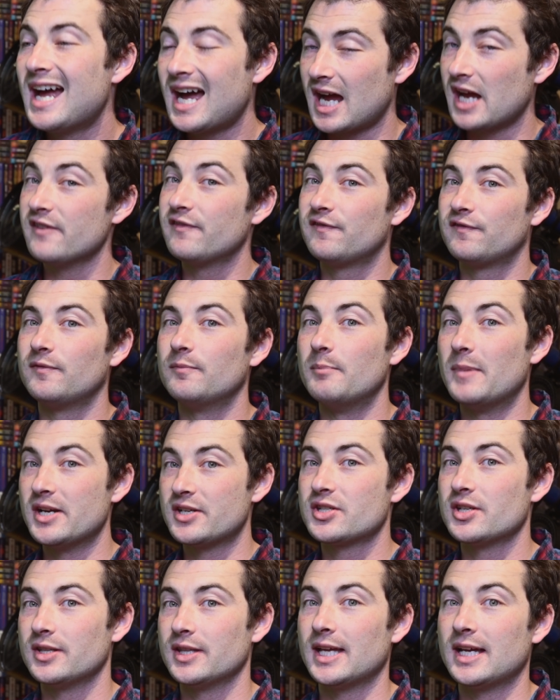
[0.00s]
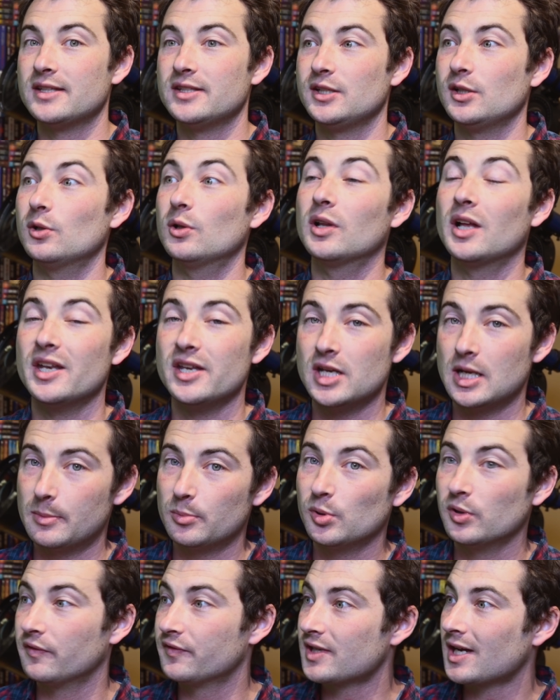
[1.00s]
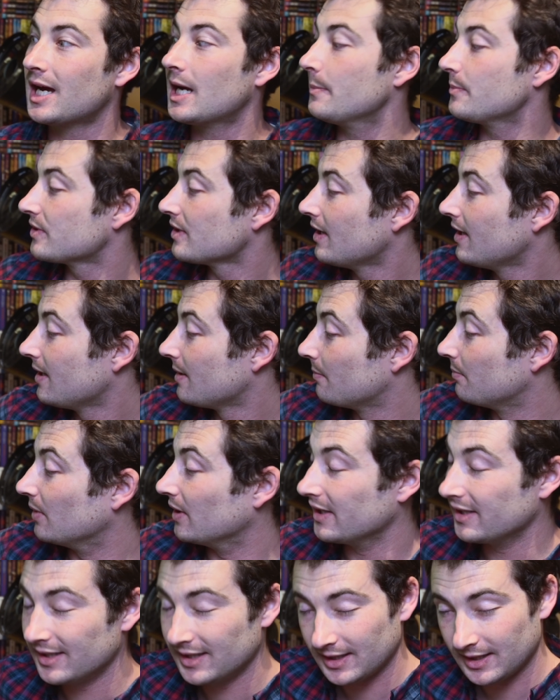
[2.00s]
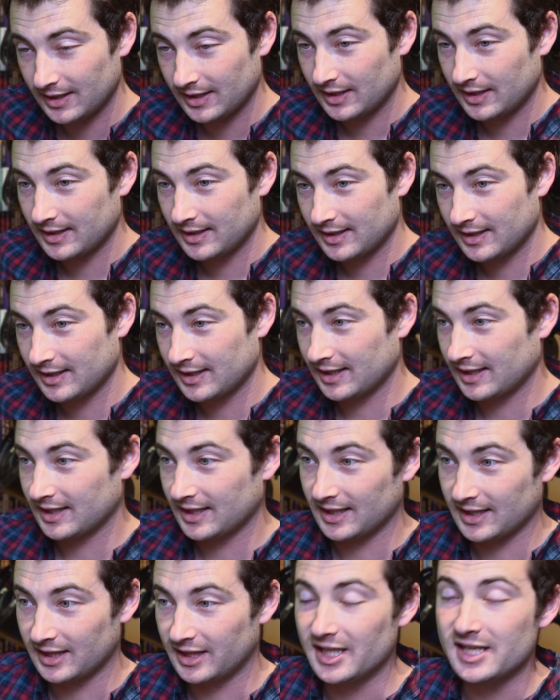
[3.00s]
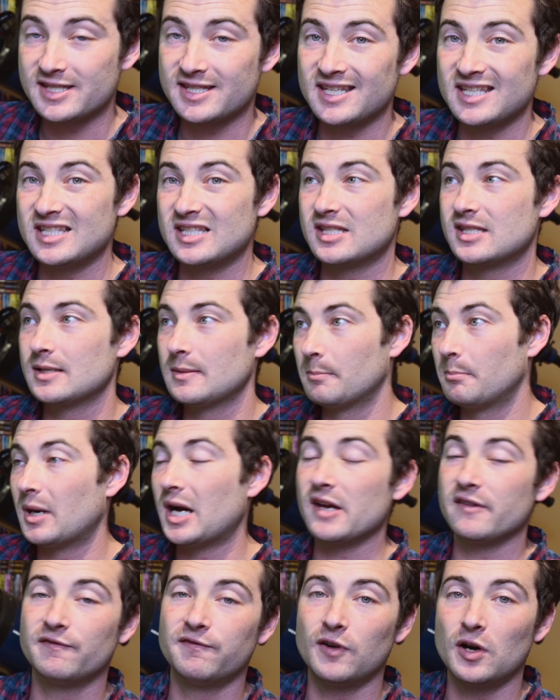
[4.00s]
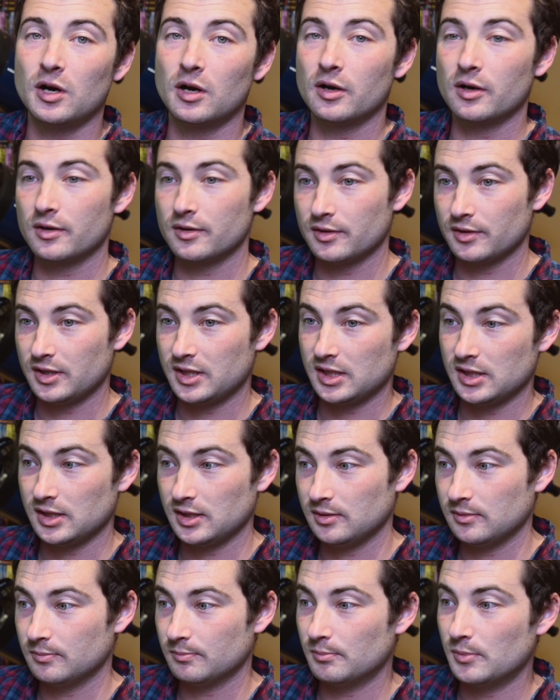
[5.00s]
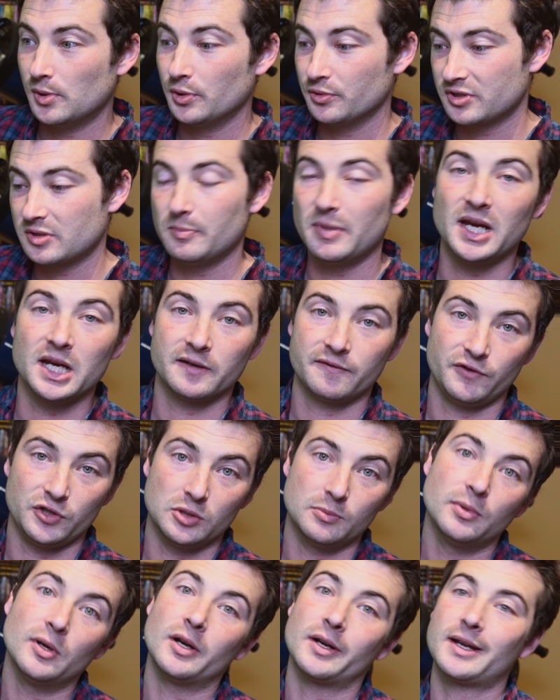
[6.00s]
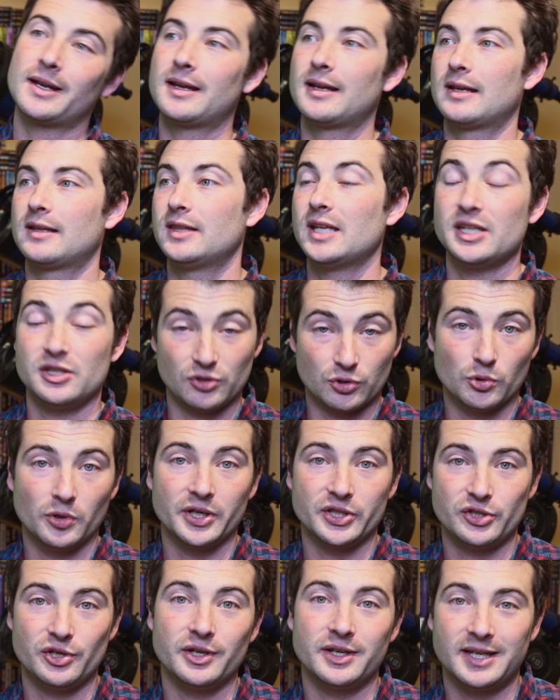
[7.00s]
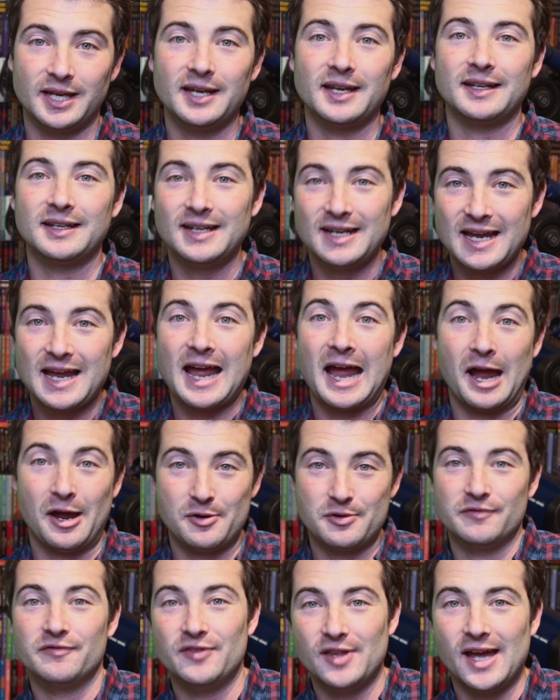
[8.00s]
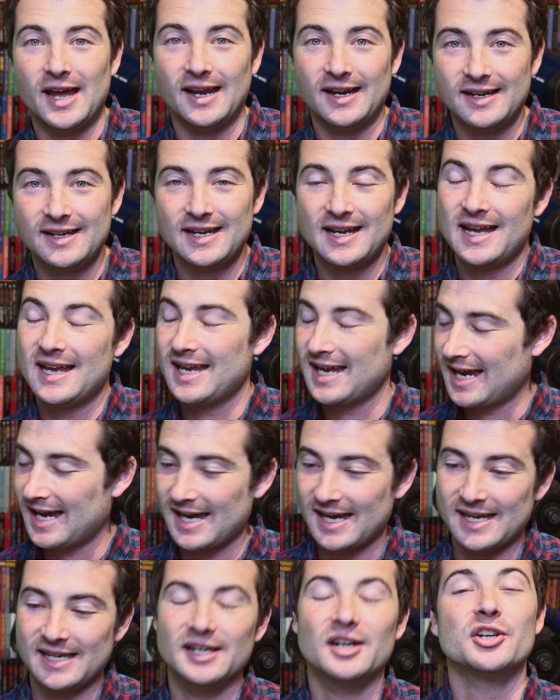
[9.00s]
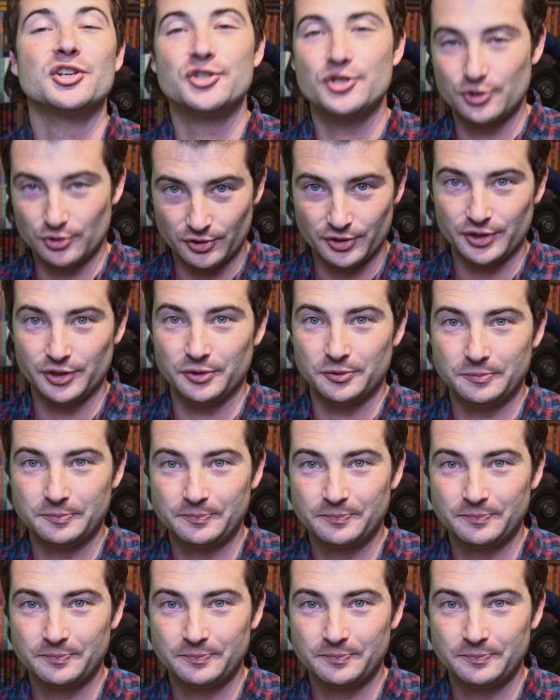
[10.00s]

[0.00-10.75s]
I've mentioned that deal a number of times, but this is by far the most bang for your buck that you're going to get out of that, I assure you.